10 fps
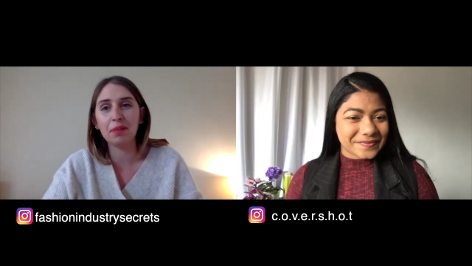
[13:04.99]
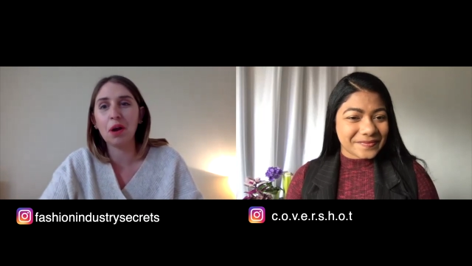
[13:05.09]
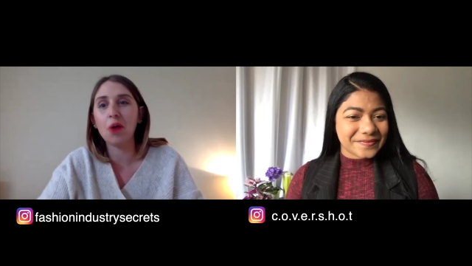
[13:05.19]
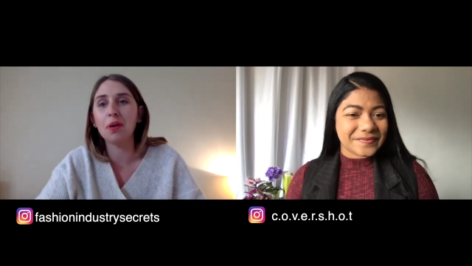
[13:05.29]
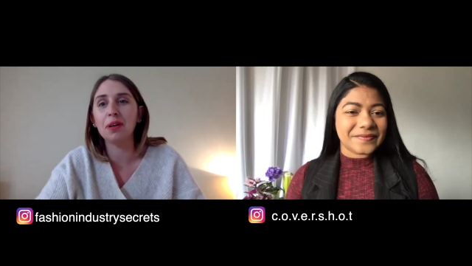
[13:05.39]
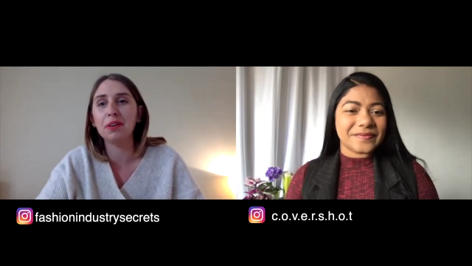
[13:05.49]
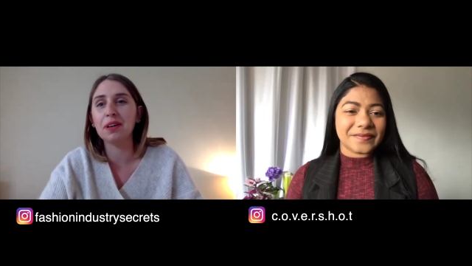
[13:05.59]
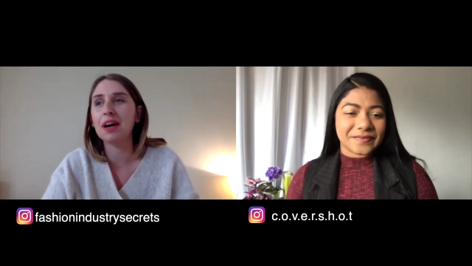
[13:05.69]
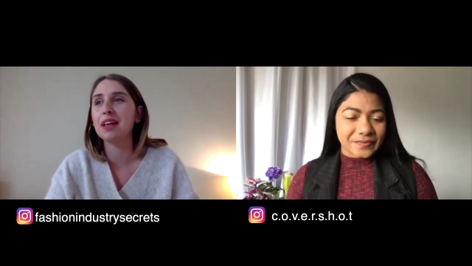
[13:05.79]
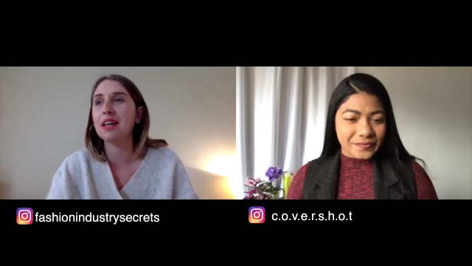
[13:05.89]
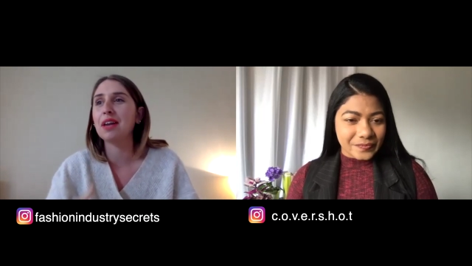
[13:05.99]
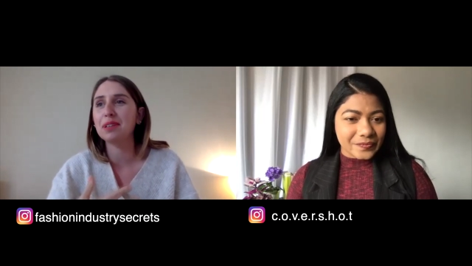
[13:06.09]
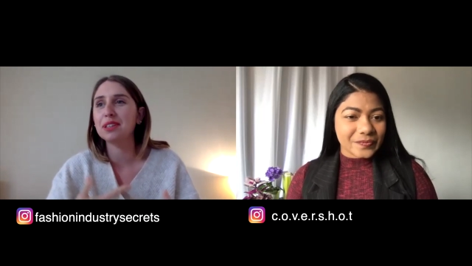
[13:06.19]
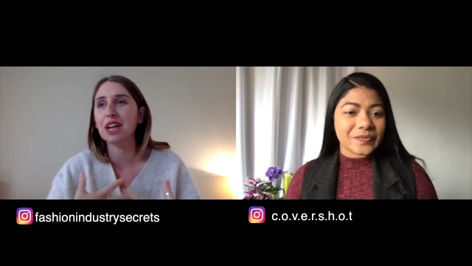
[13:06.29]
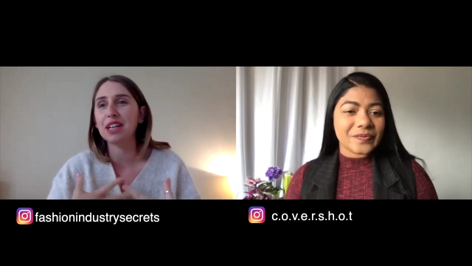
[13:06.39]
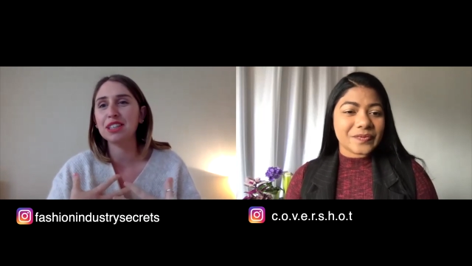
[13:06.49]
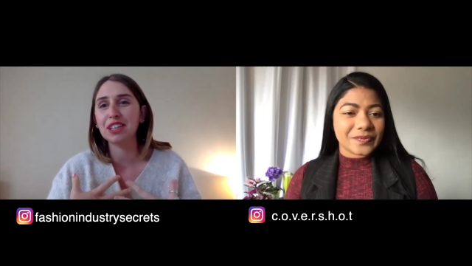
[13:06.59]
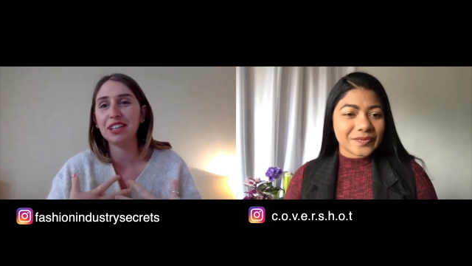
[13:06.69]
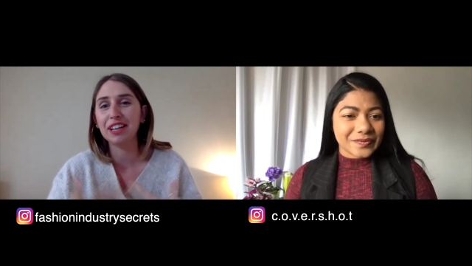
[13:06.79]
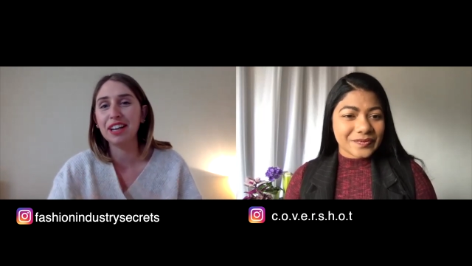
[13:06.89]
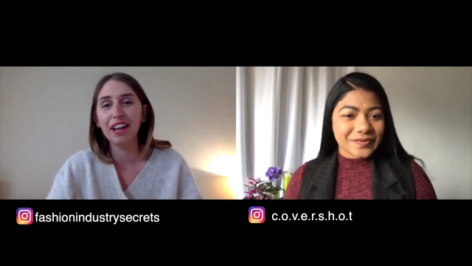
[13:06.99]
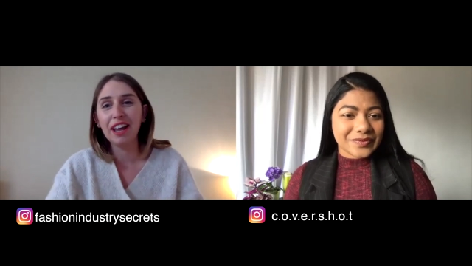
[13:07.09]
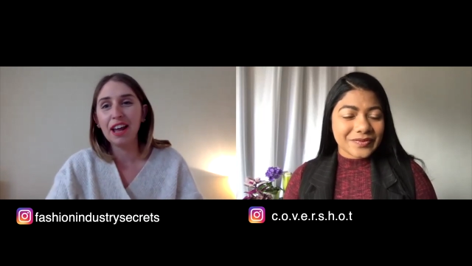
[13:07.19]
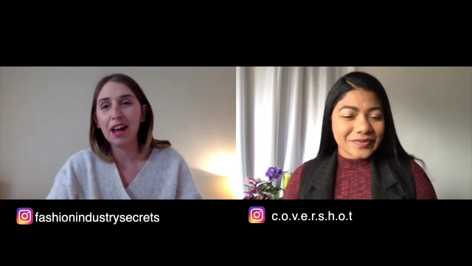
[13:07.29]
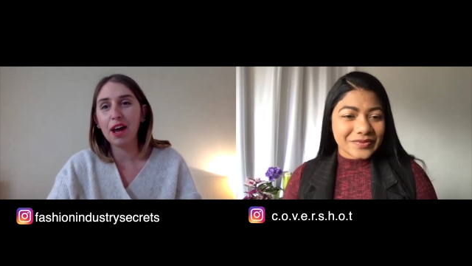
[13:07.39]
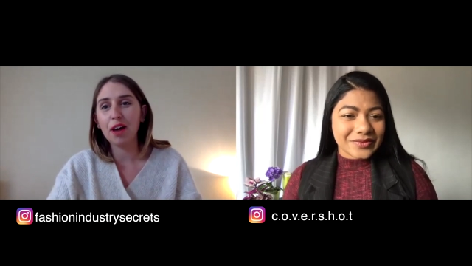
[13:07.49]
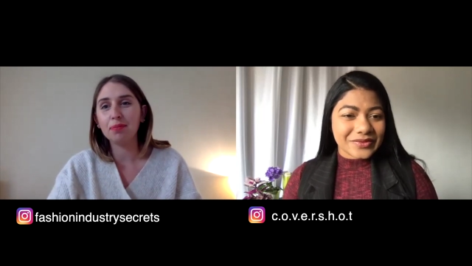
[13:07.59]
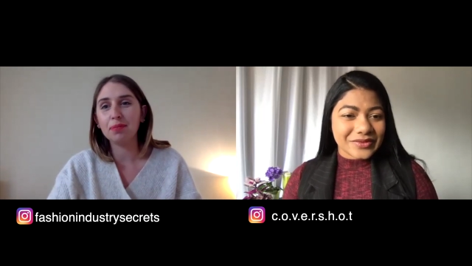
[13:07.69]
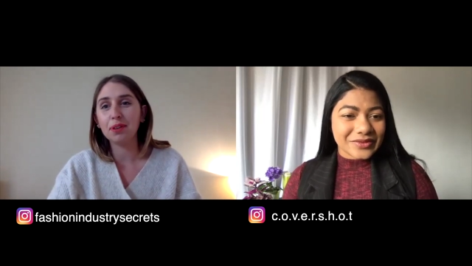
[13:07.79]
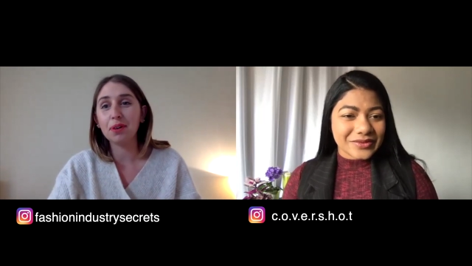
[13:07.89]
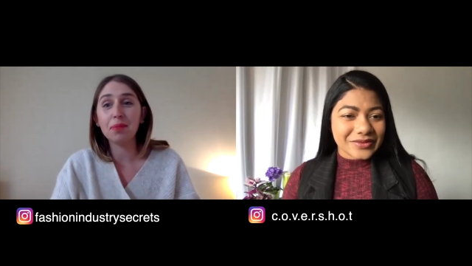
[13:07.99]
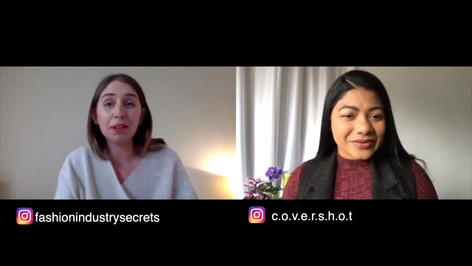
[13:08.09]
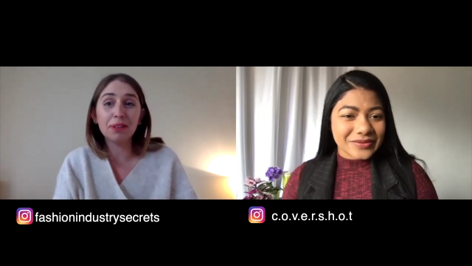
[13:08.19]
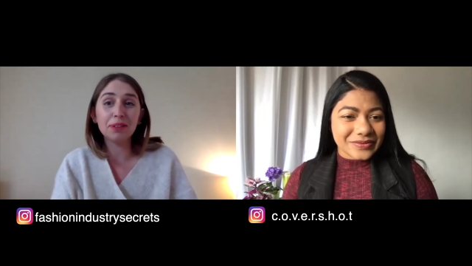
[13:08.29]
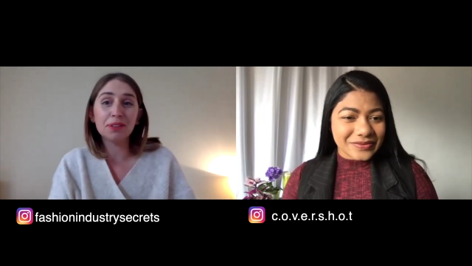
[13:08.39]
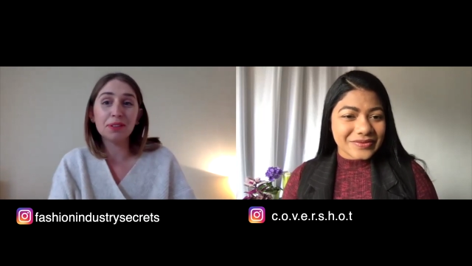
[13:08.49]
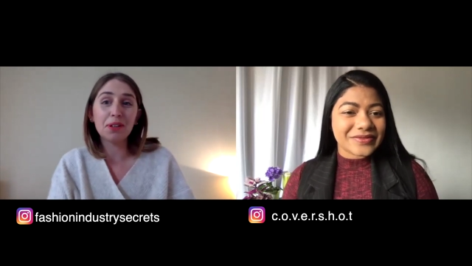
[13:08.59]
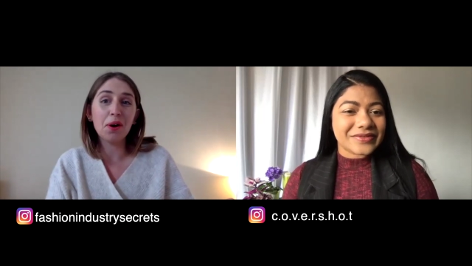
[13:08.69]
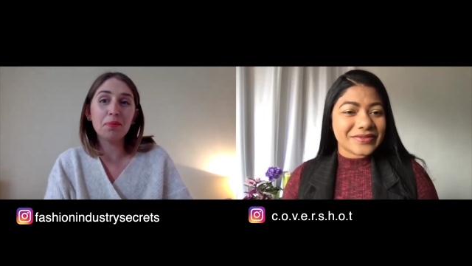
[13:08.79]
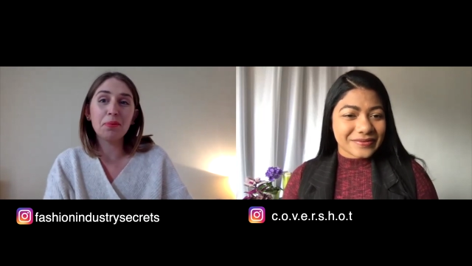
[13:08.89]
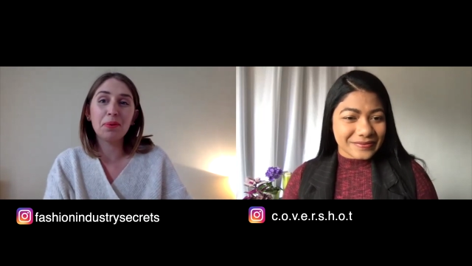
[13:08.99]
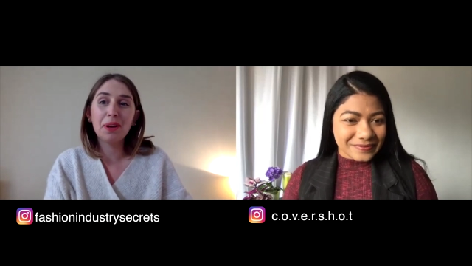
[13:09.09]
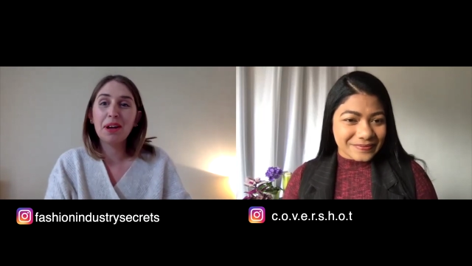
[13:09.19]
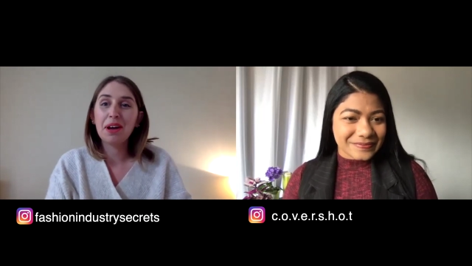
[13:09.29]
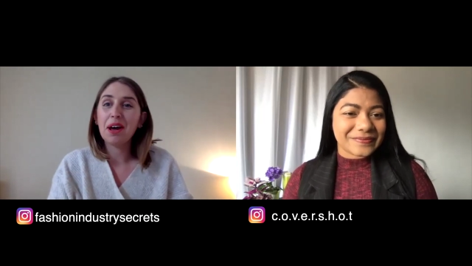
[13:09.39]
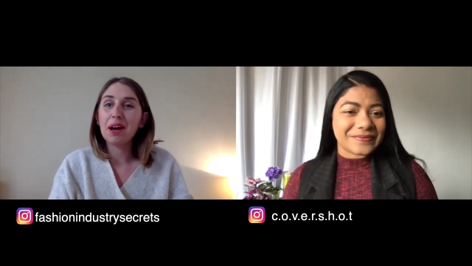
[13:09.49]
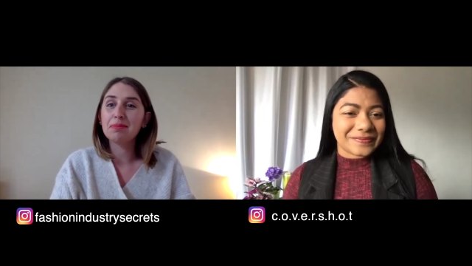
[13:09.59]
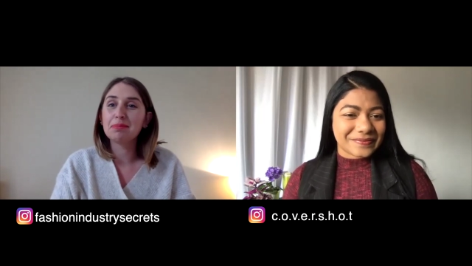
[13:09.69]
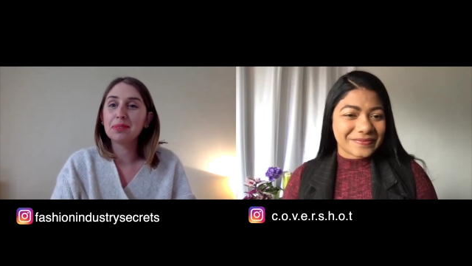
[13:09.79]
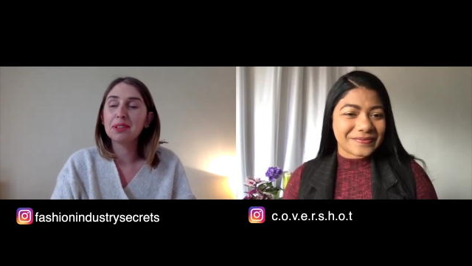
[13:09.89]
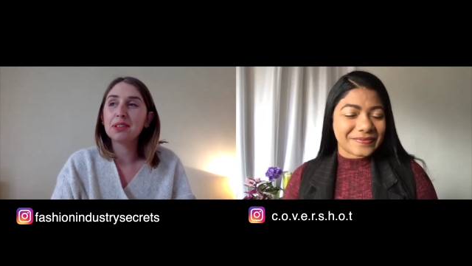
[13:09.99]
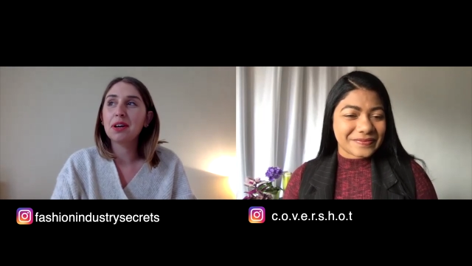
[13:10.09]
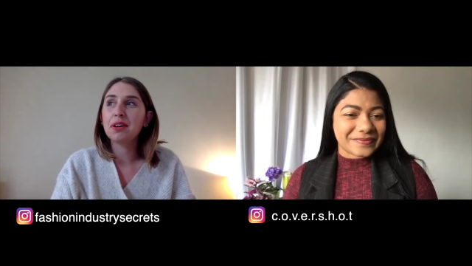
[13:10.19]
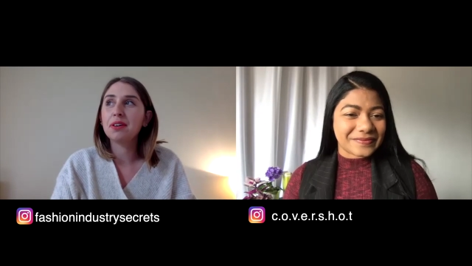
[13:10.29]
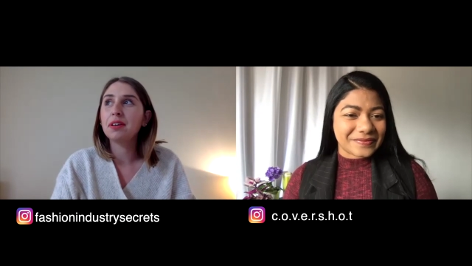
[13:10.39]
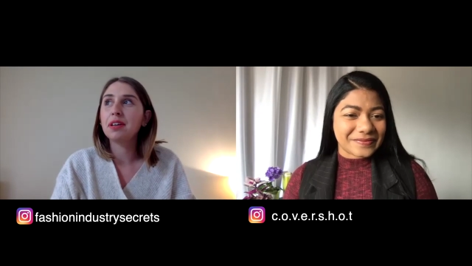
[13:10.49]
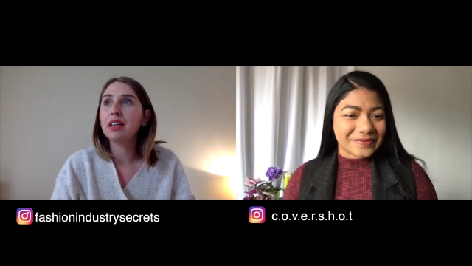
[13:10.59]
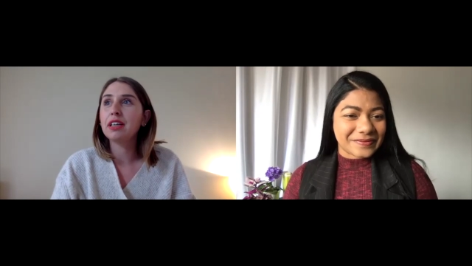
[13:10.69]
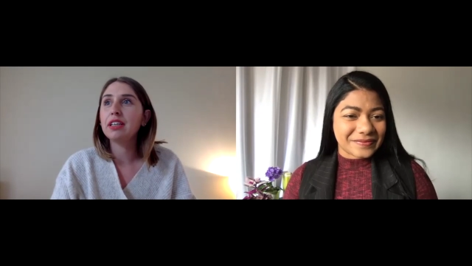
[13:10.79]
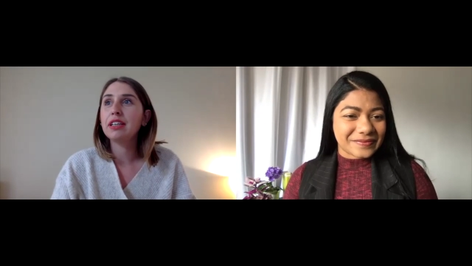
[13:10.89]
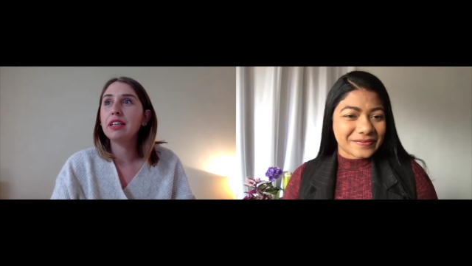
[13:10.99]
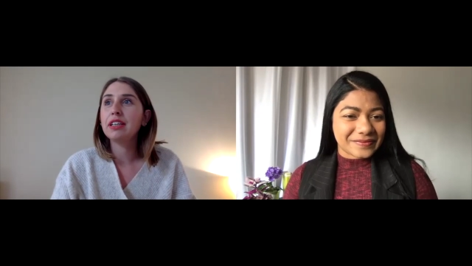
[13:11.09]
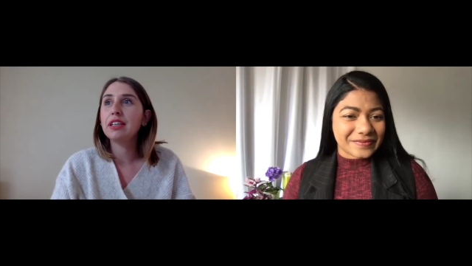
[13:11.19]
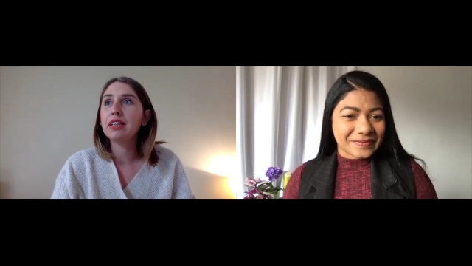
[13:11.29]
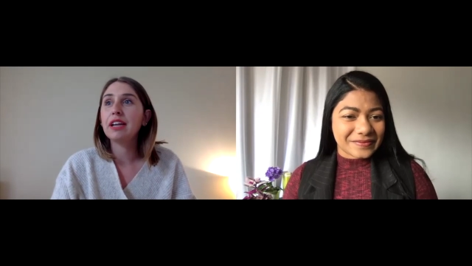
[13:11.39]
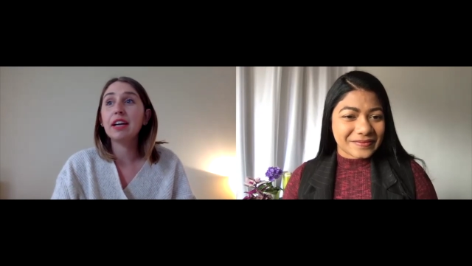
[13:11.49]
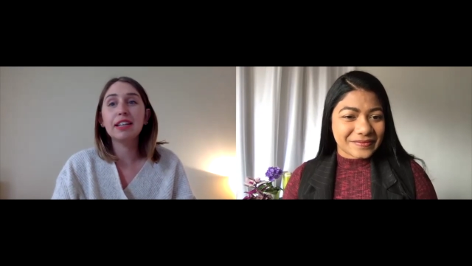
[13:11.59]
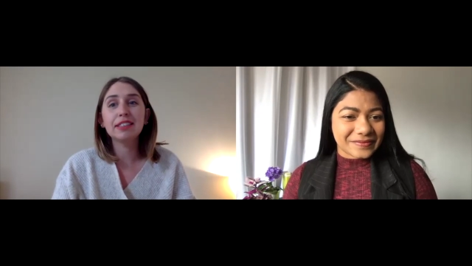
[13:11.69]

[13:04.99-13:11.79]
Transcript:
Speaker 1: going. You can't let rejection, make you stop. That's the